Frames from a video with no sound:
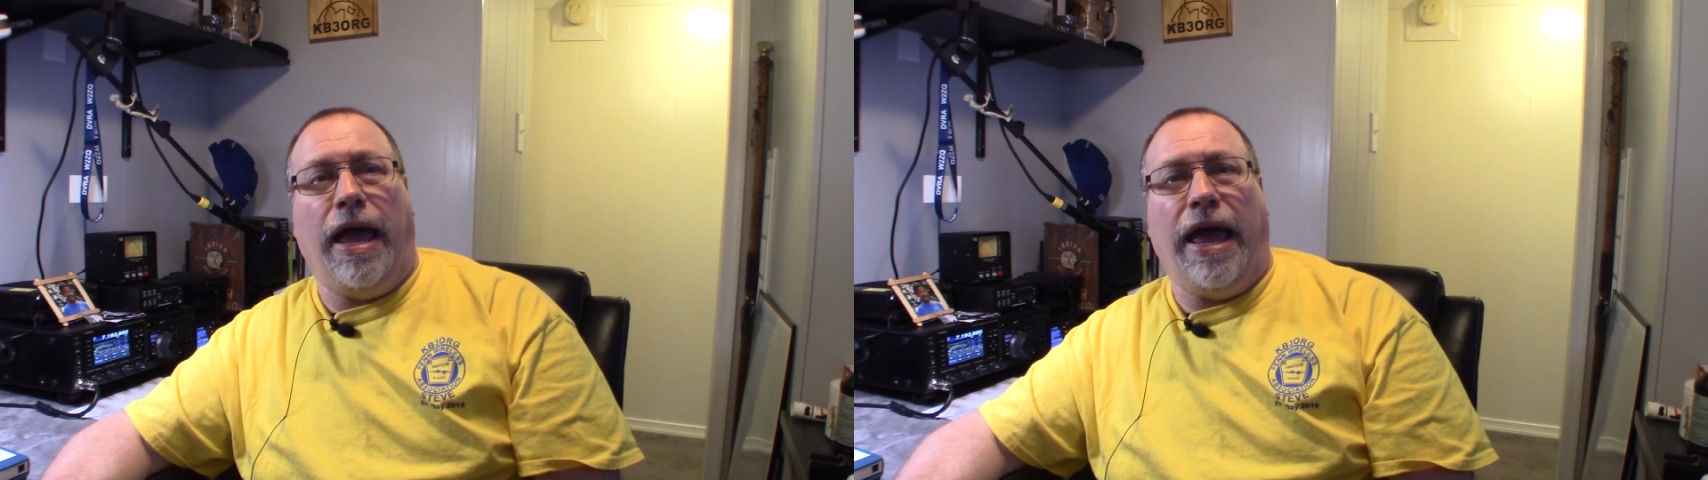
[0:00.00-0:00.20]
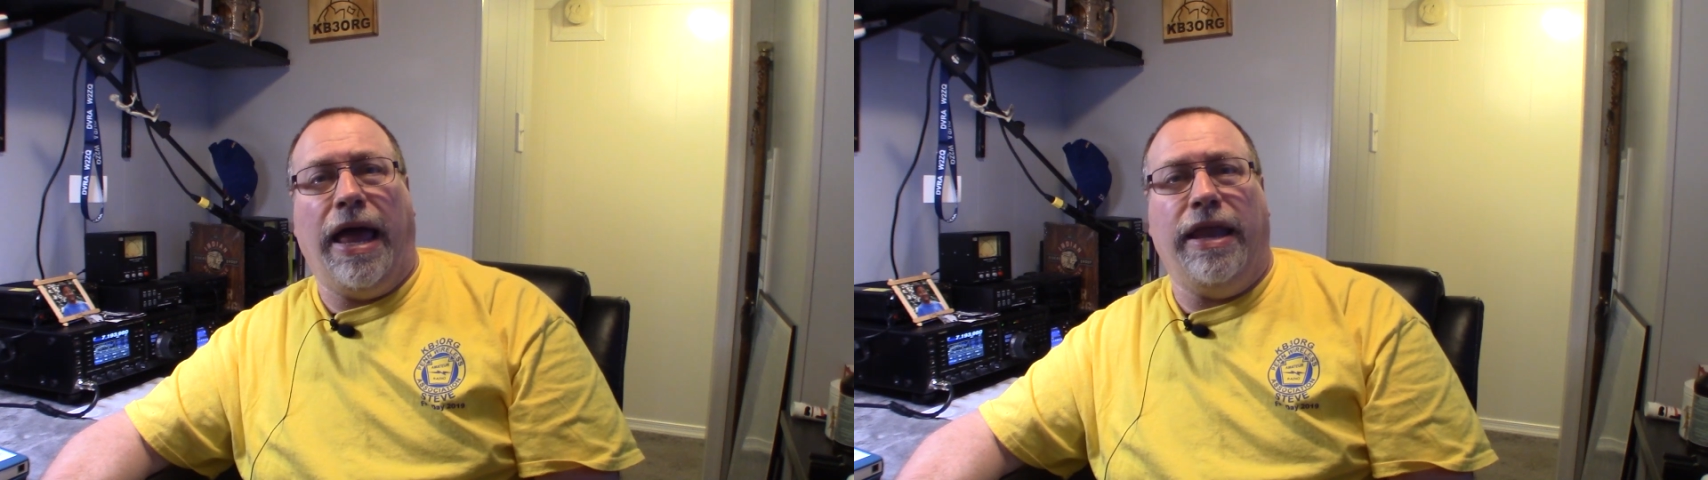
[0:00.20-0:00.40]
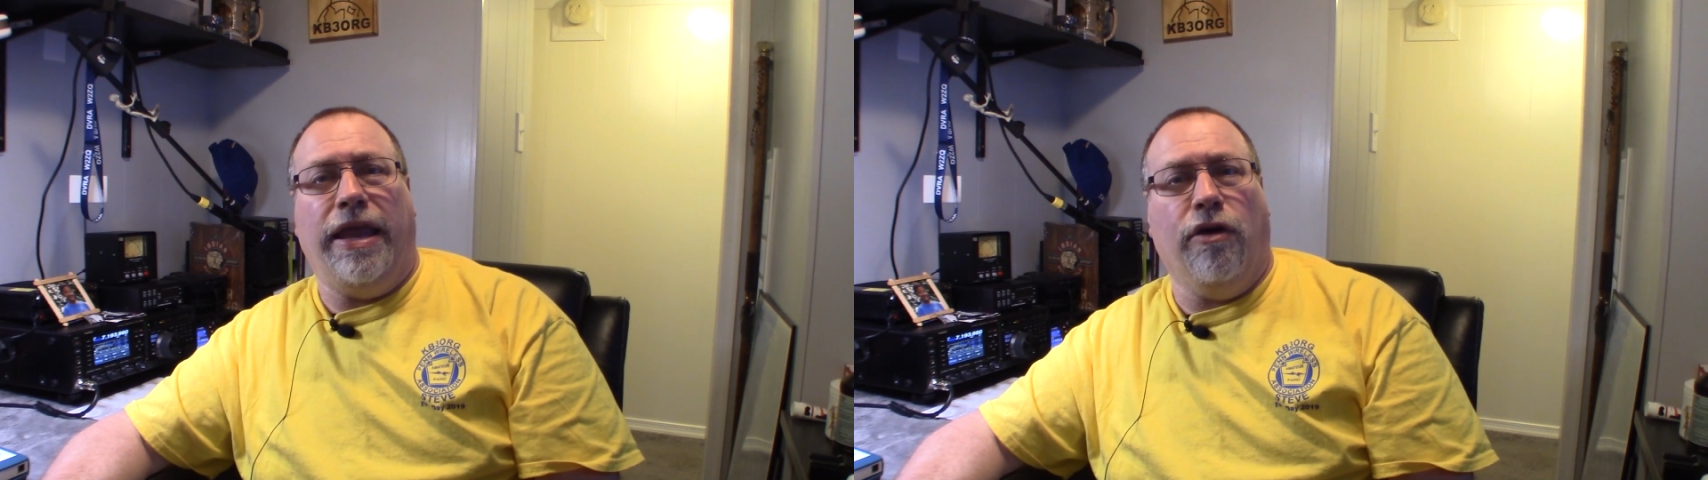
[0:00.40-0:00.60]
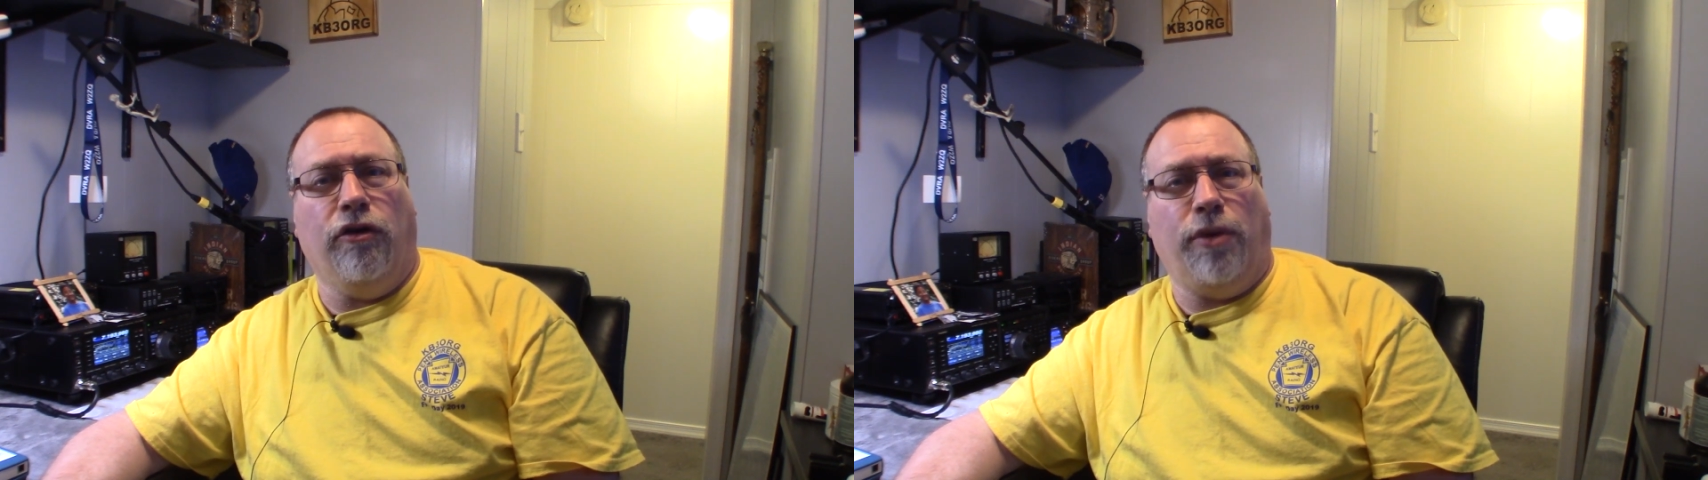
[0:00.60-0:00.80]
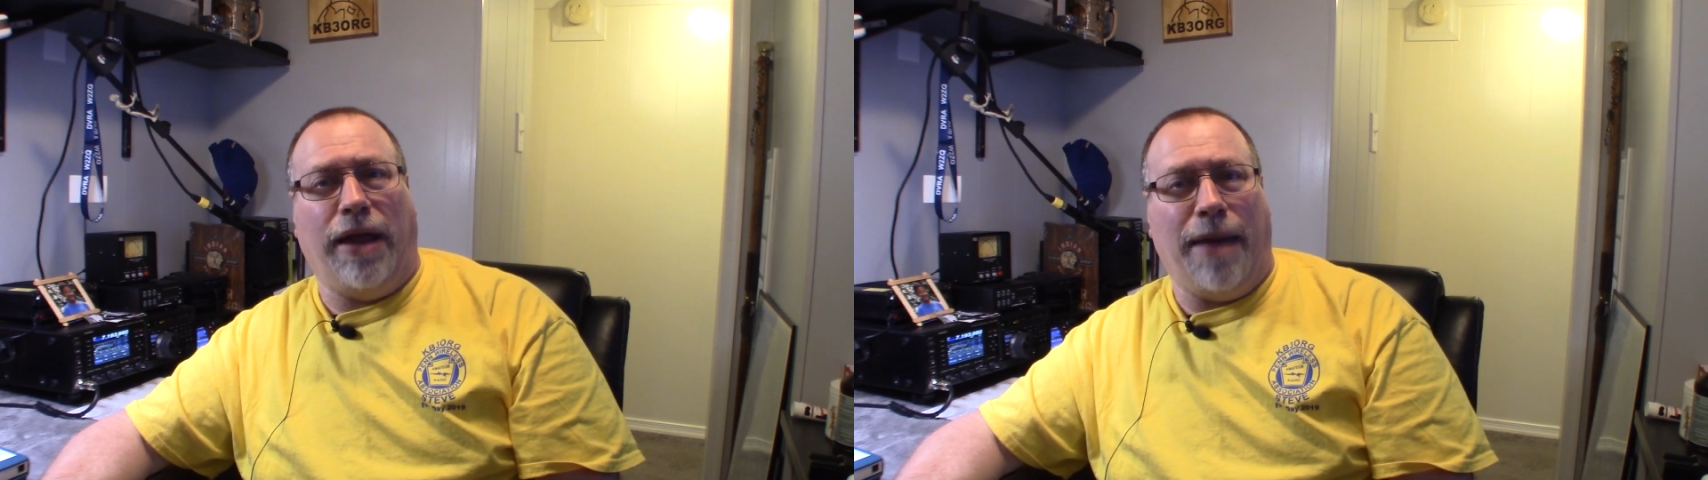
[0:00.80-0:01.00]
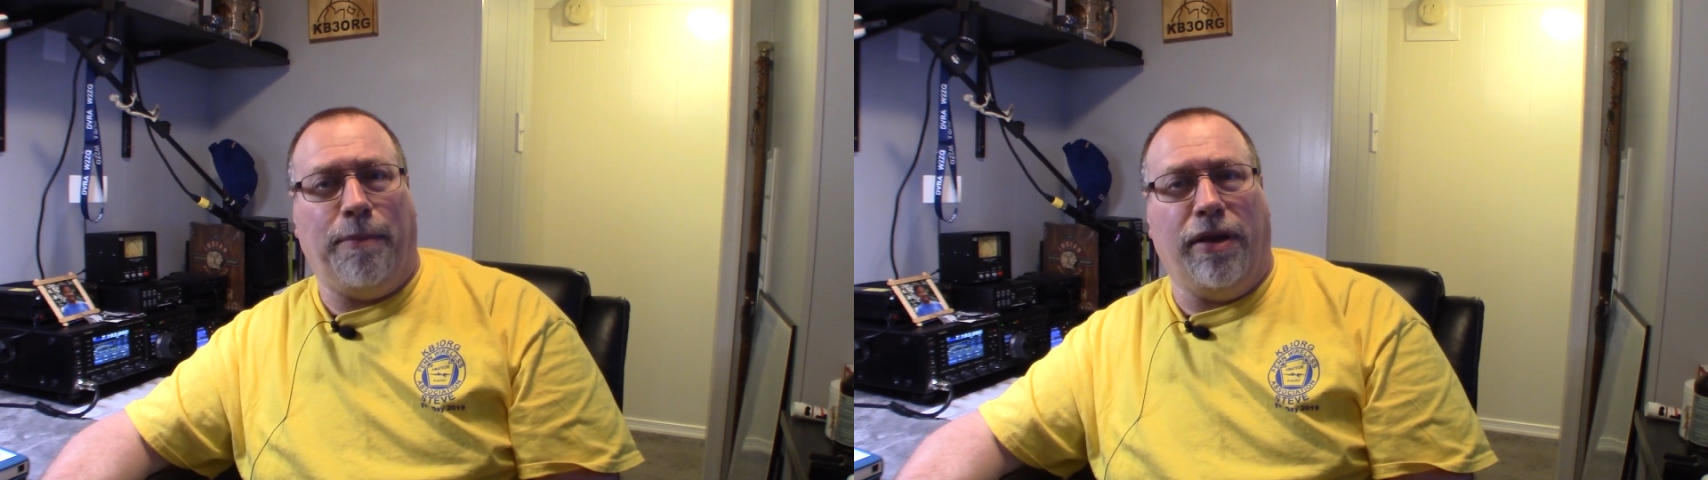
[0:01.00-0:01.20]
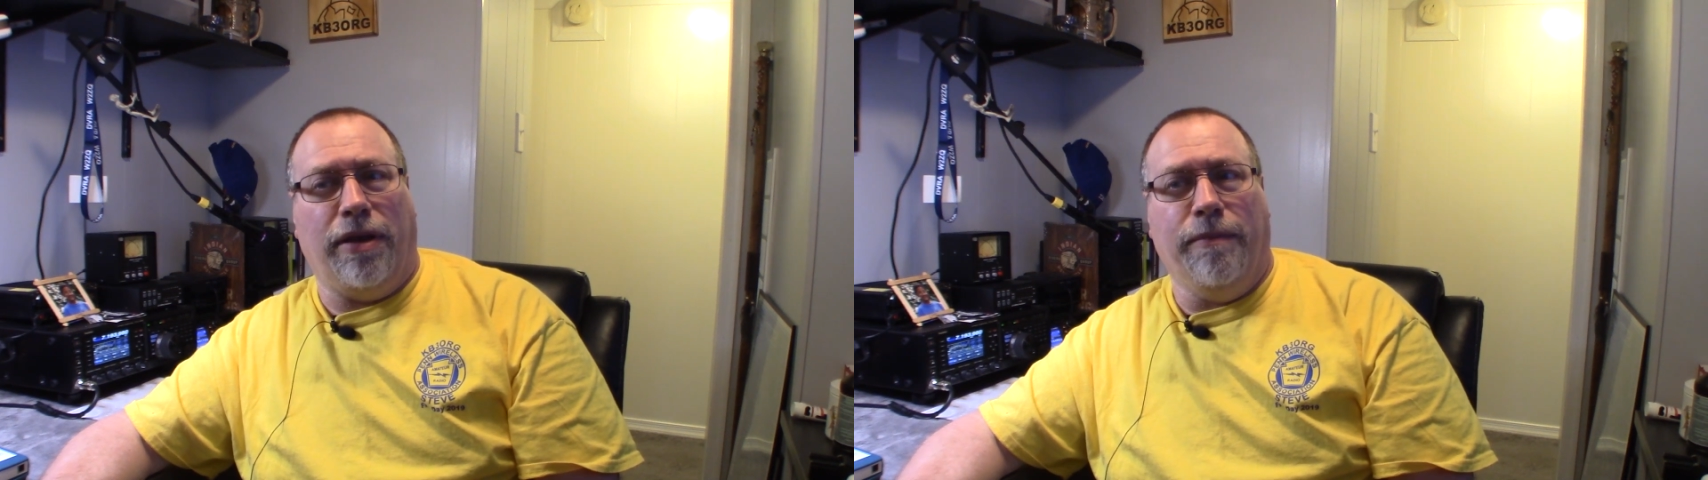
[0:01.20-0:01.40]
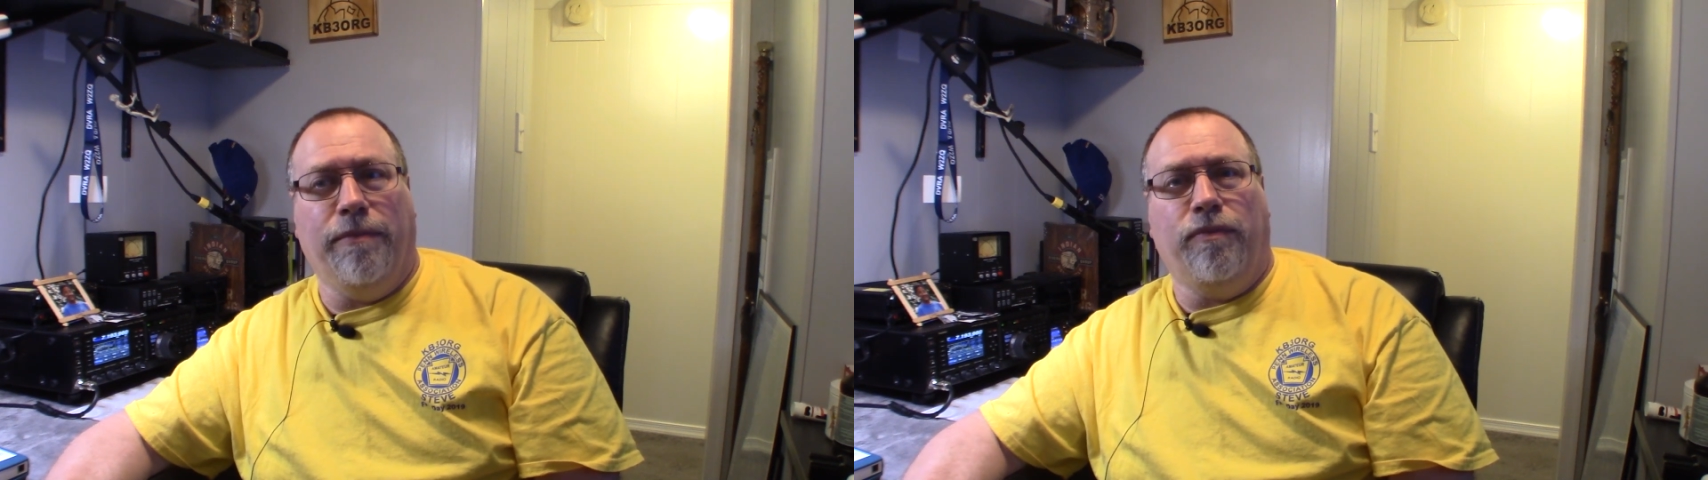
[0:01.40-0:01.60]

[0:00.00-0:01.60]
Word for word: and here's what happened.